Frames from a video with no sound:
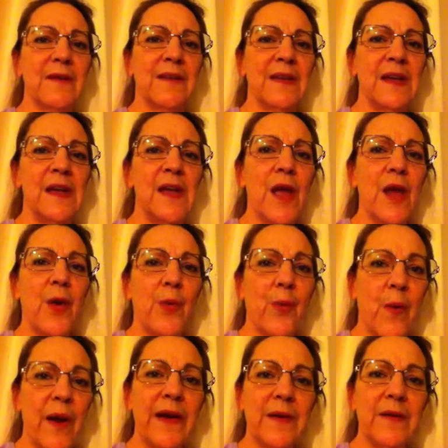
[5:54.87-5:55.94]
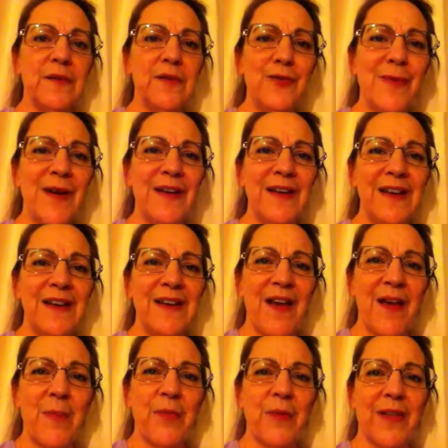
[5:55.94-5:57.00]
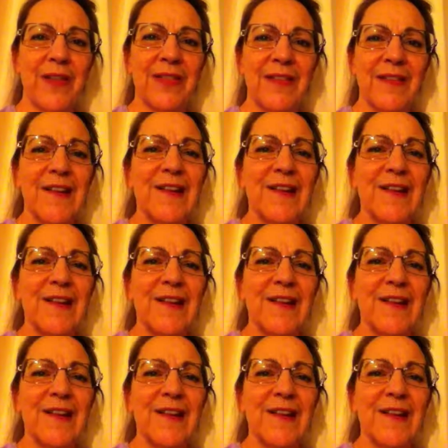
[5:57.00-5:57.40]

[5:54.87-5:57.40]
see what else you might need help with.